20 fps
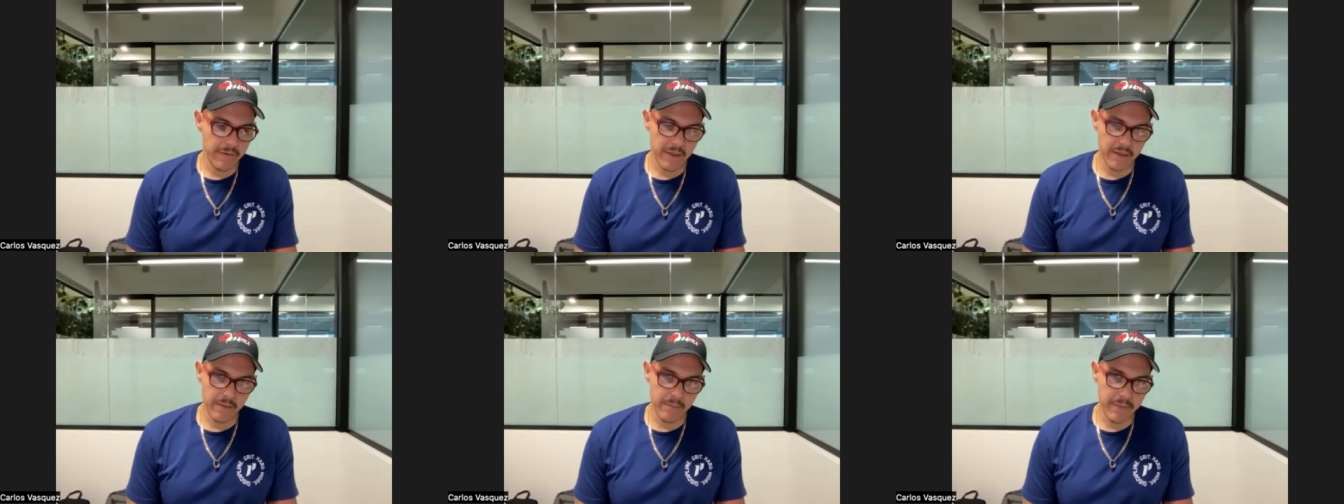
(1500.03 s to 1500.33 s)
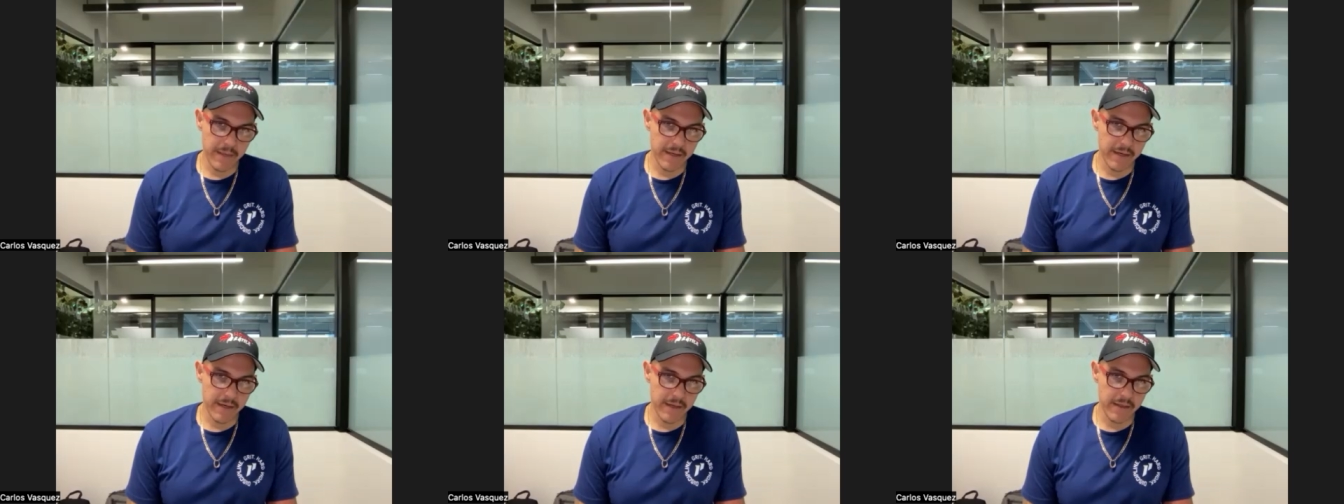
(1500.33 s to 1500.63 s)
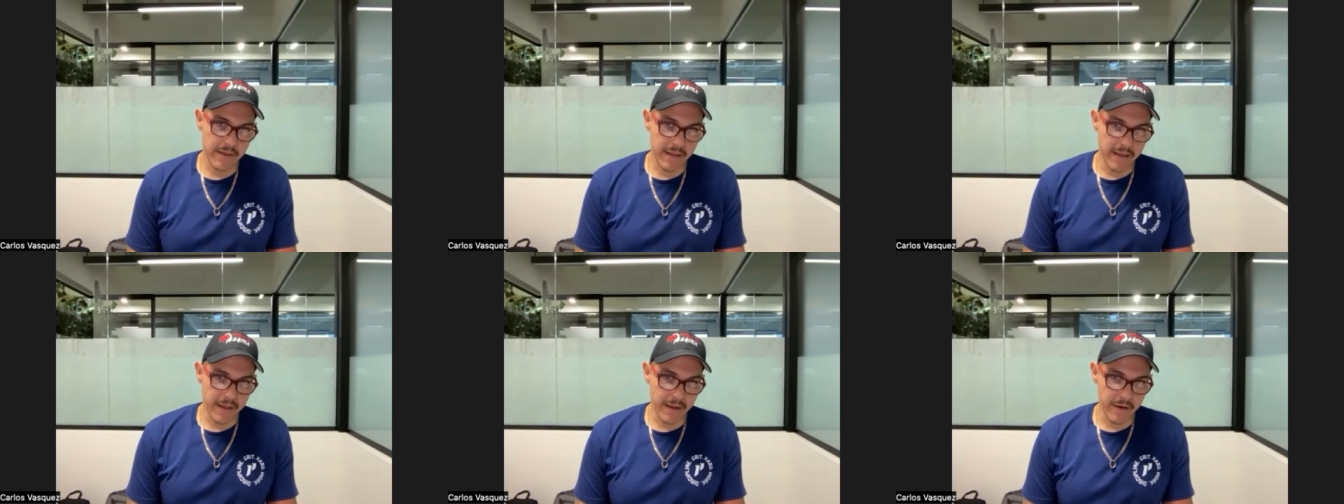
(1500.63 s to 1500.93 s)
men
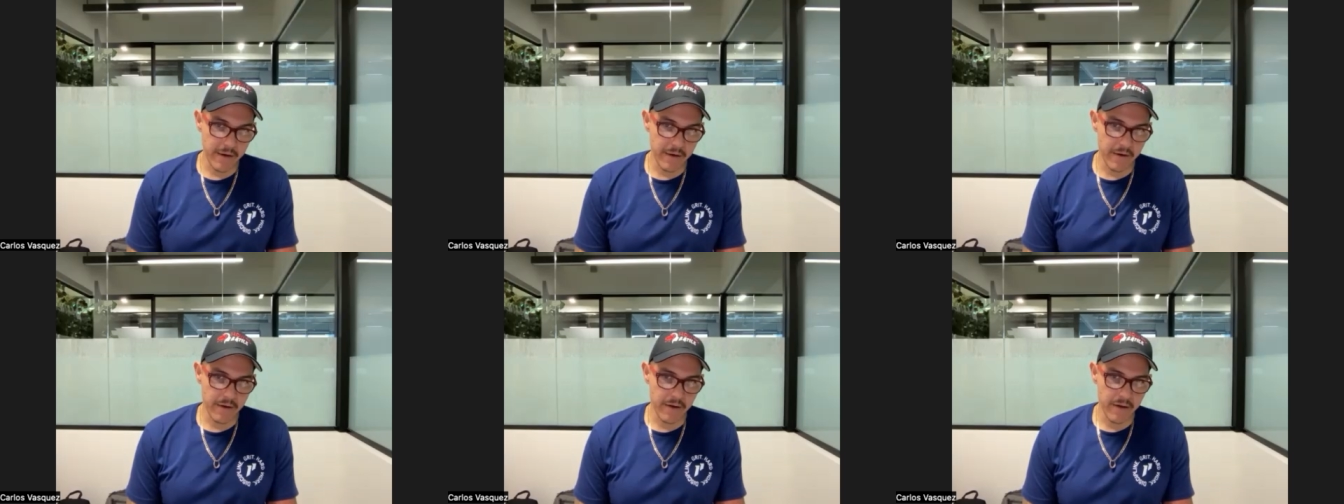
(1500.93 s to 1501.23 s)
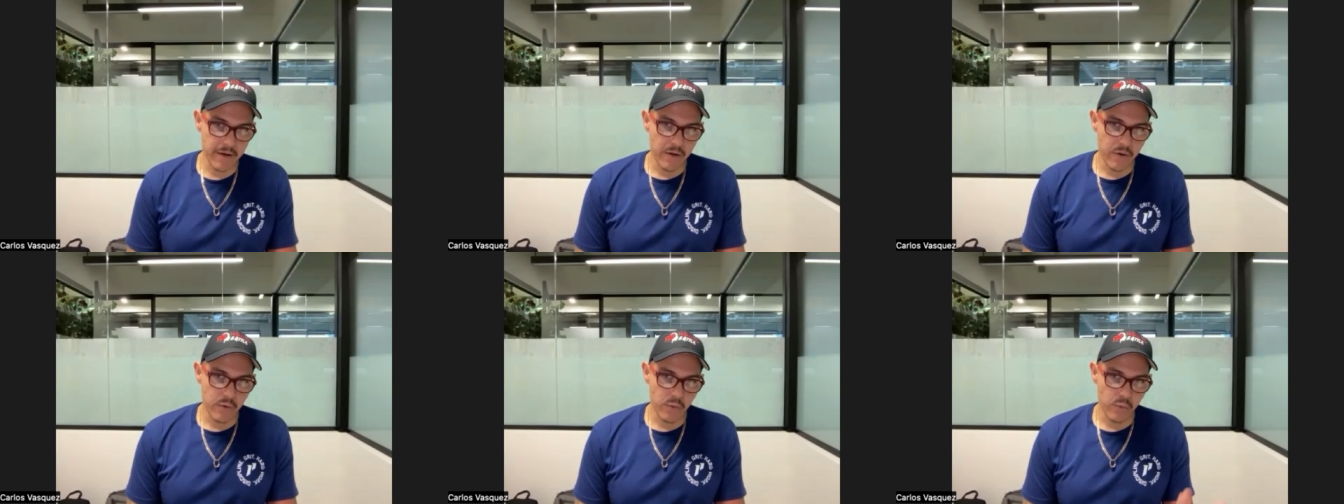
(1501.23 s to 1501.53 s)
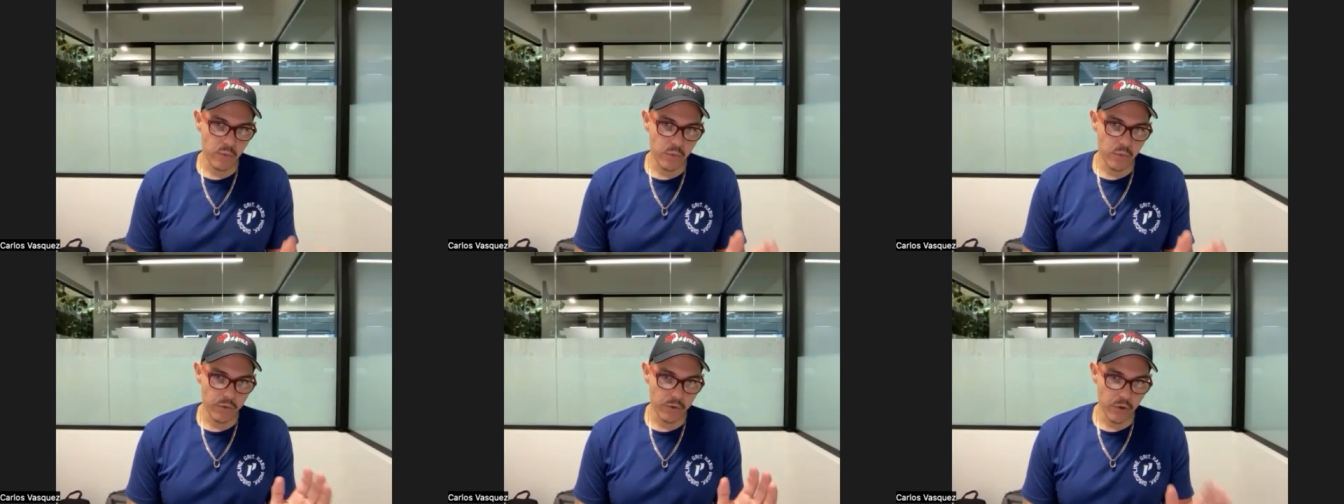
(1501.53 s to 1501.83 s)
in there,
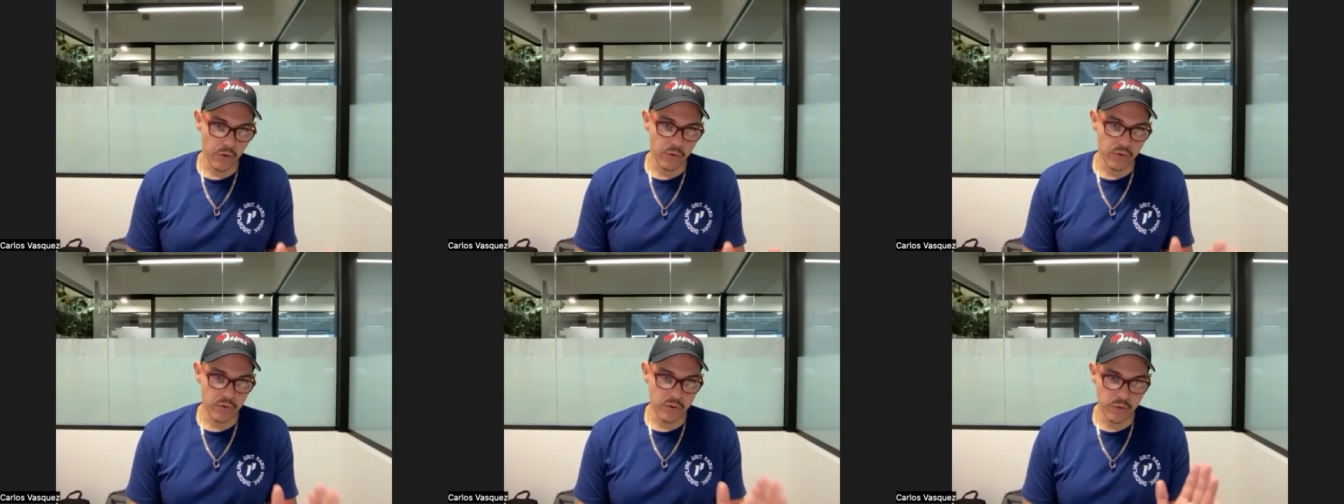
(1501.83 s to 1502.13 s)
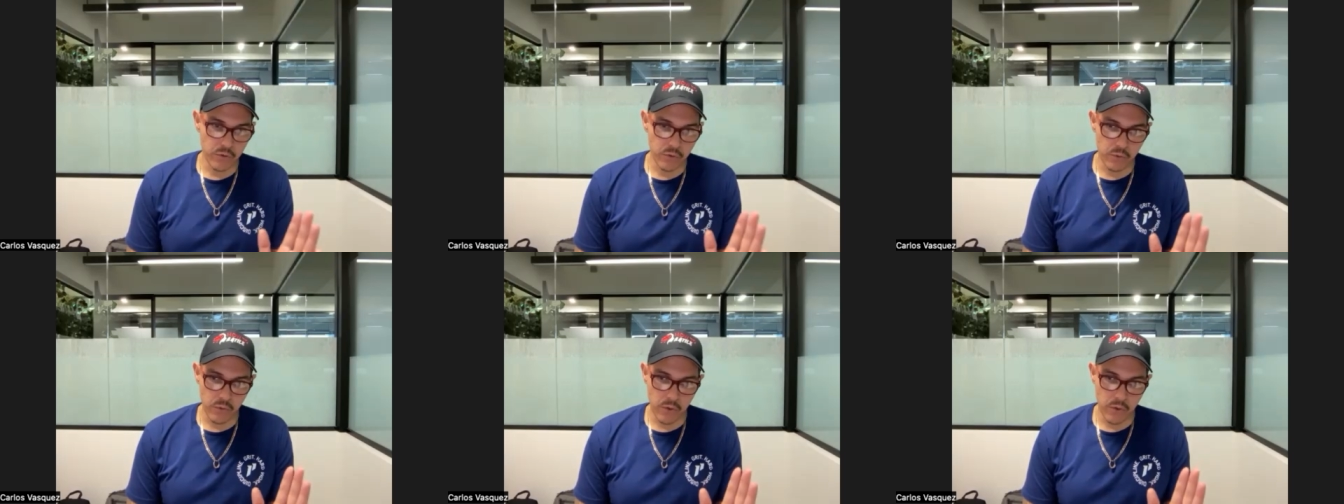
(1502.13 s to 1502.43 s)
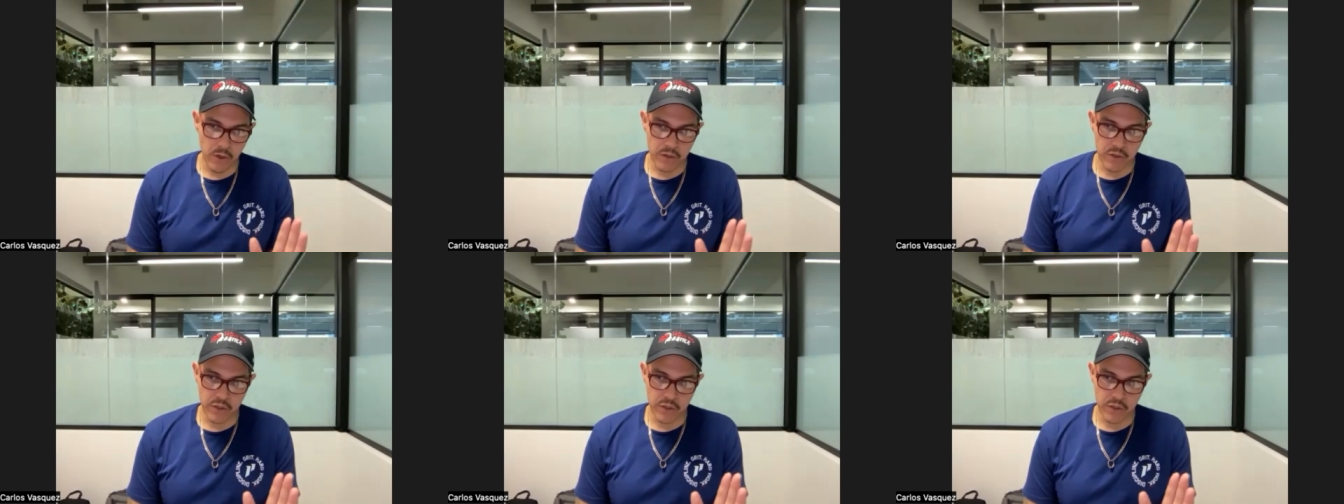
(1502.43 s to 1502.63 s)
those who